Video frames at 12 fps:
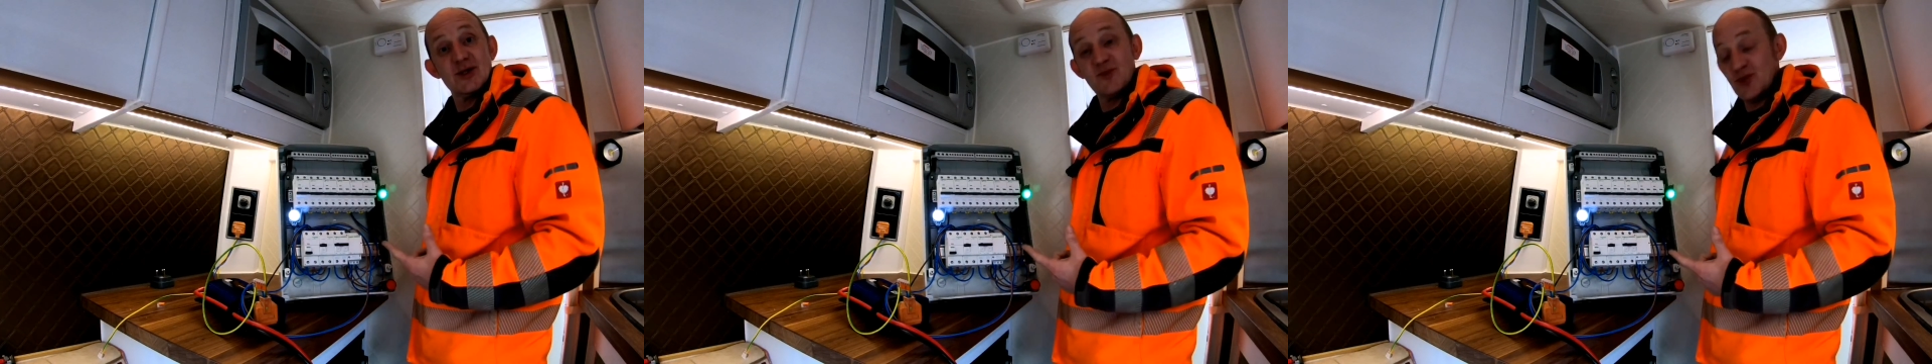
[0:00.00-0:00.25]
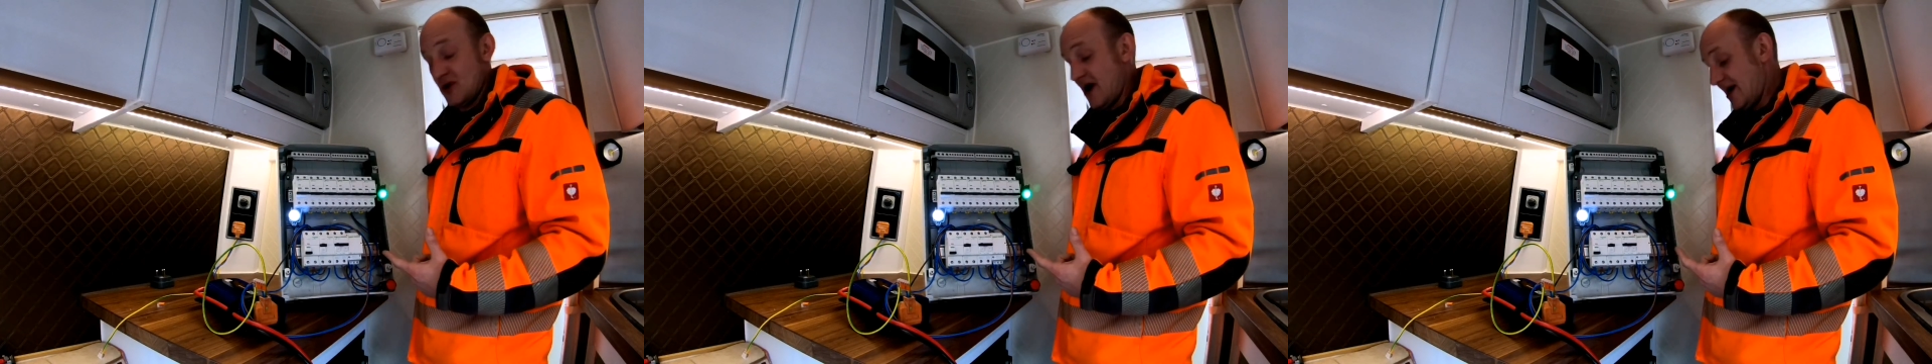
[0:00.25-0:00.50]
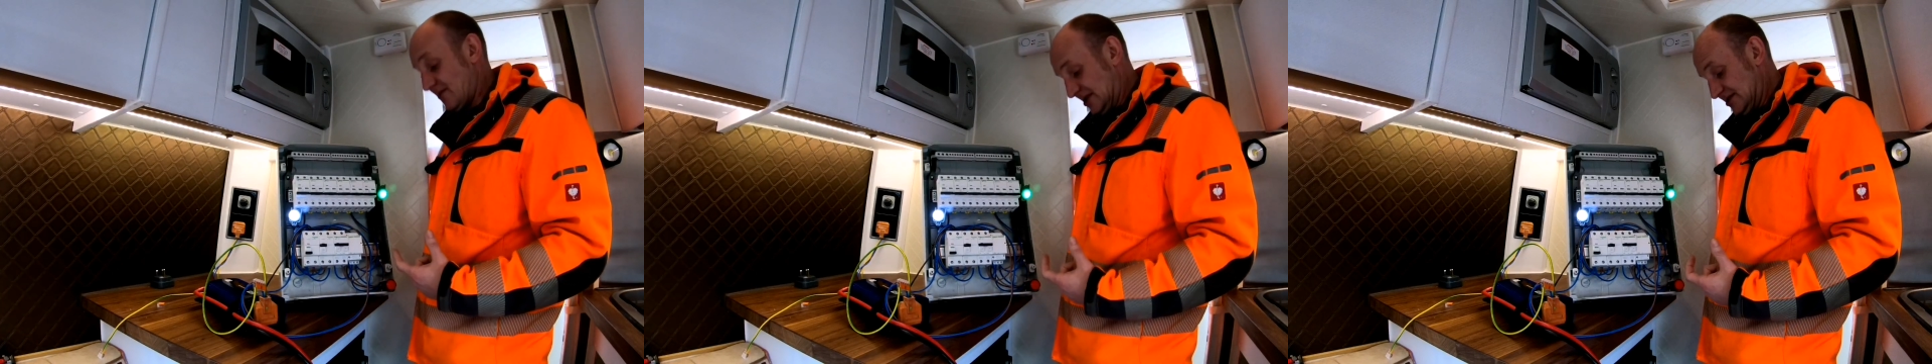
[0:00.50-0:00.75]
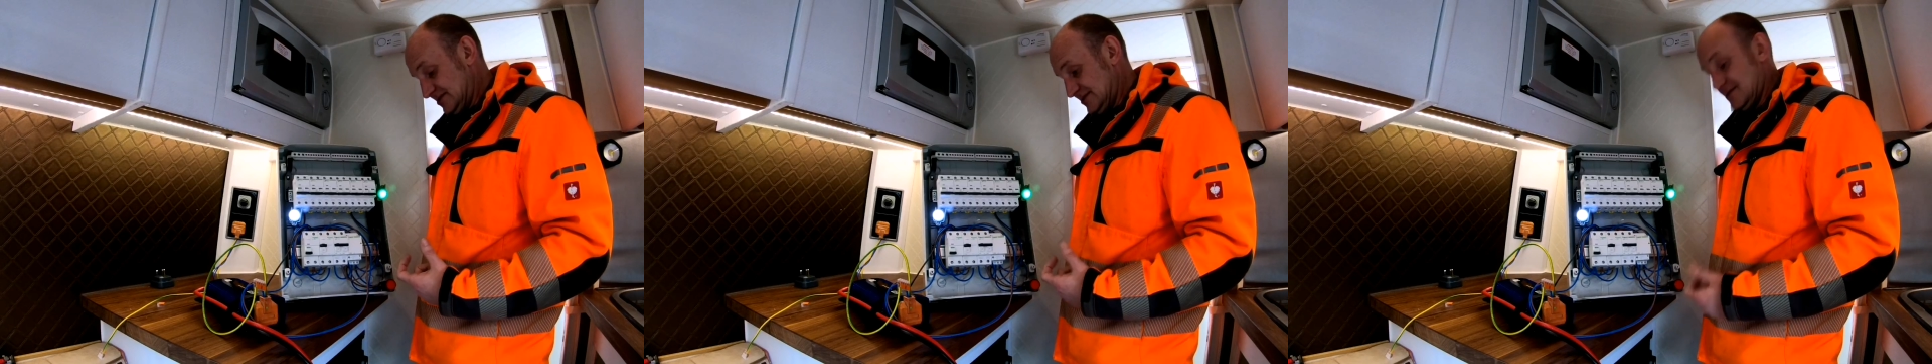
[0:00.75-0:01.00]
subscribe.
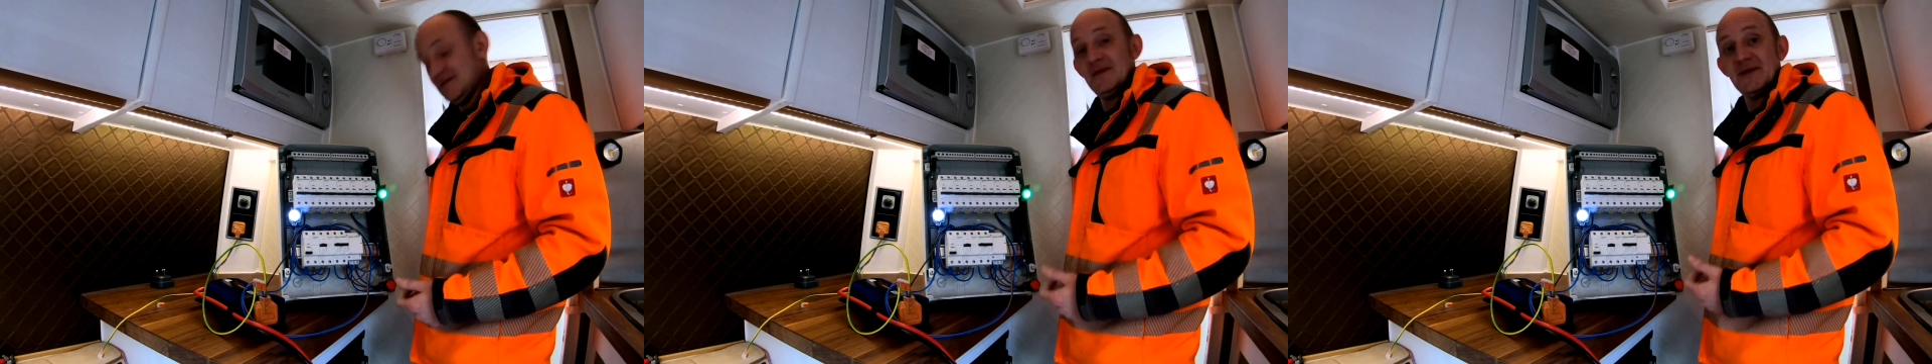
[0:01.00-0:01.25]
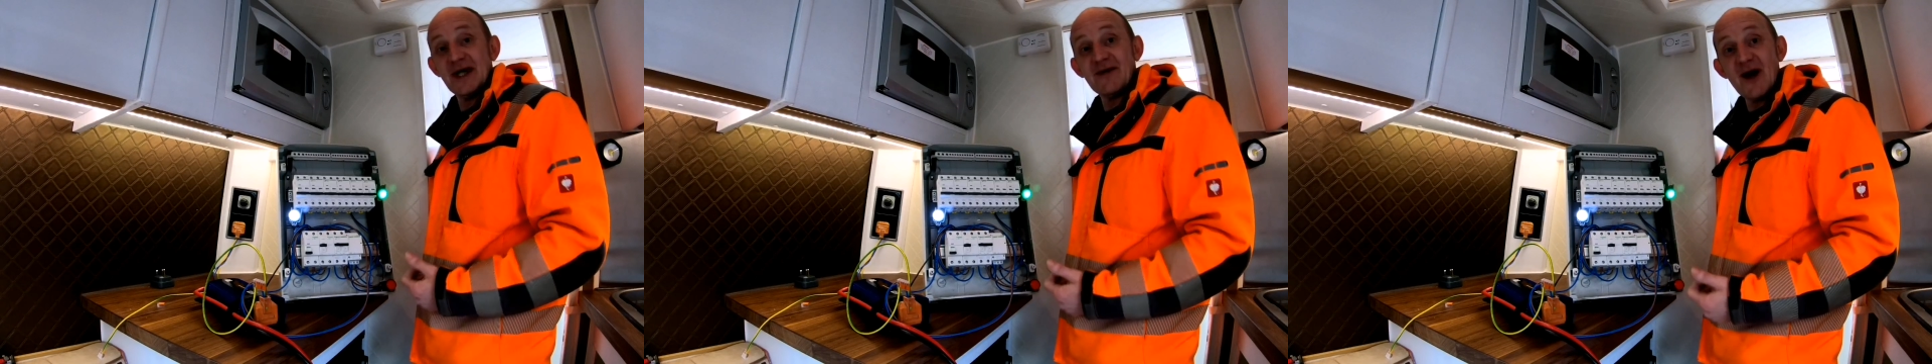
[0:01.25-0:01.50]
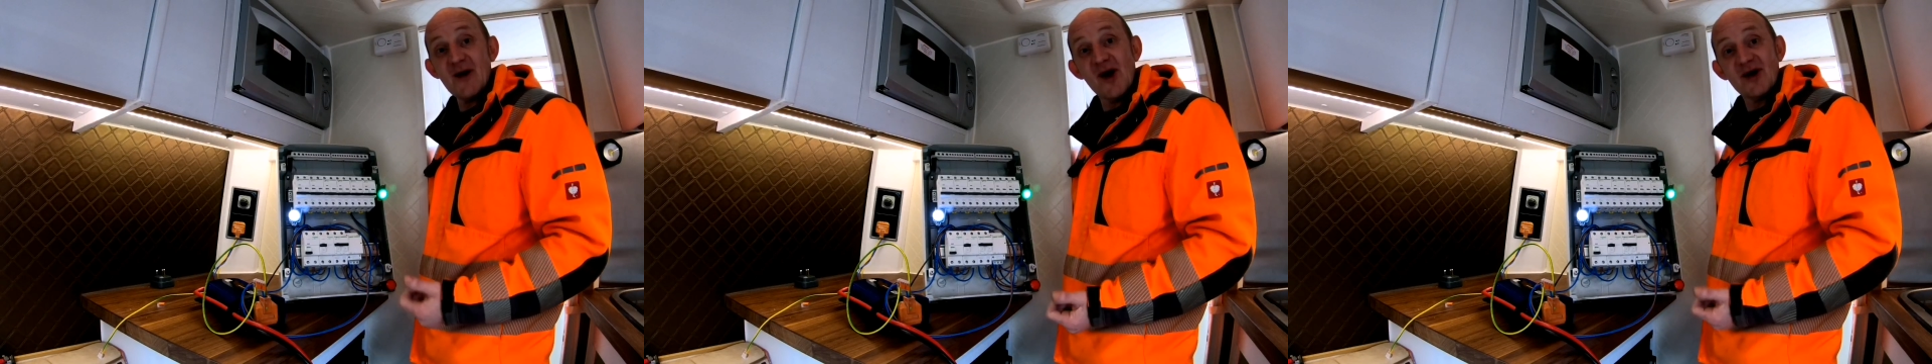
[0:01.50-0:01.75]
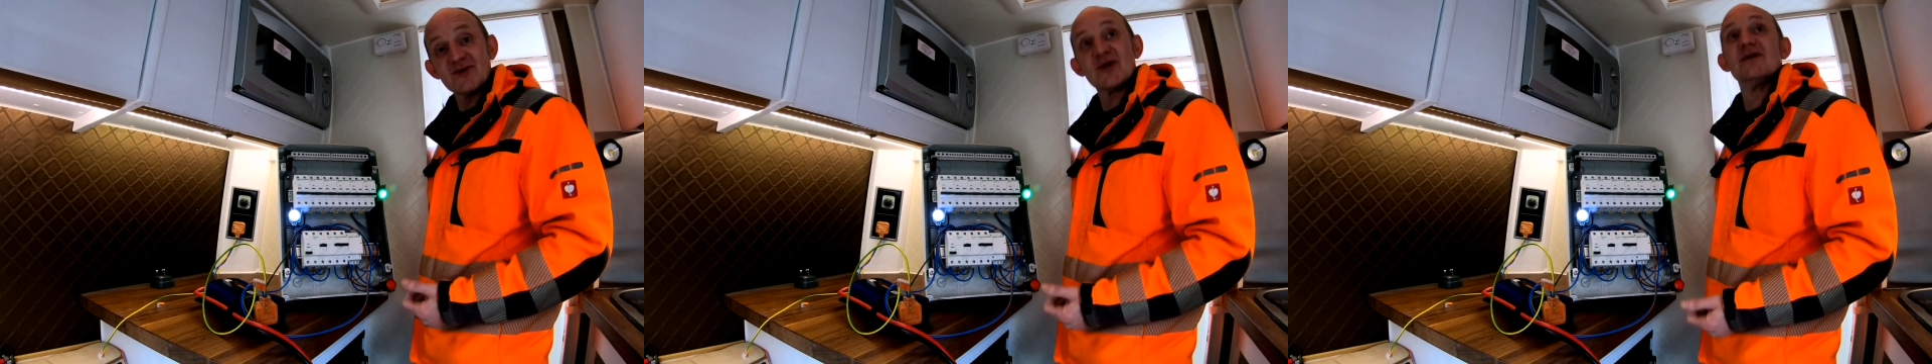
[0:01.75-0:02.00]
Thank you very
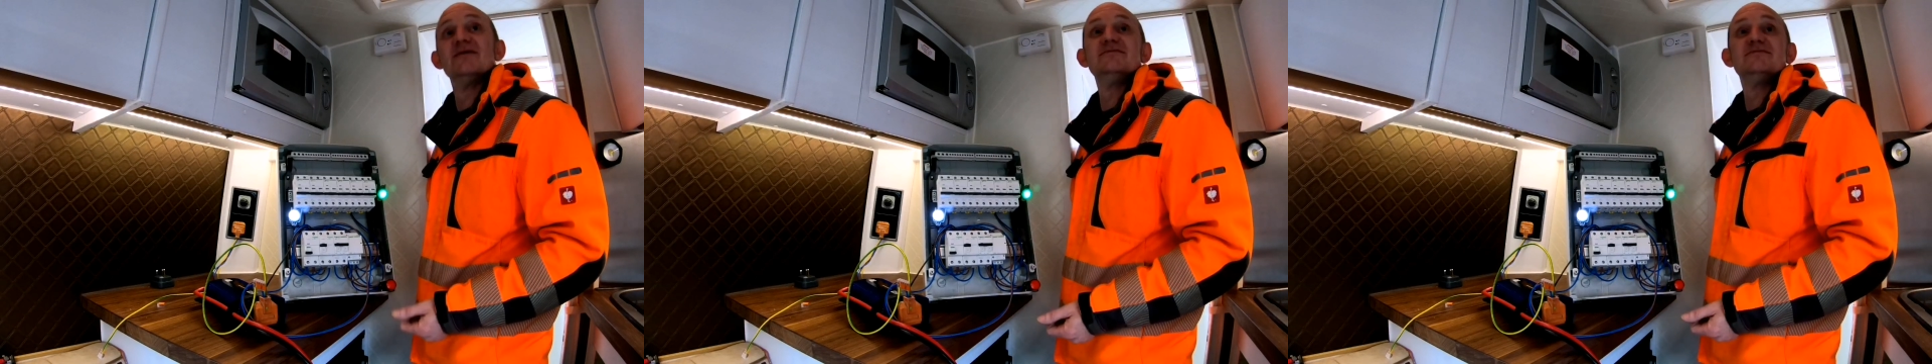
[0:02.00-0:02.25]
much.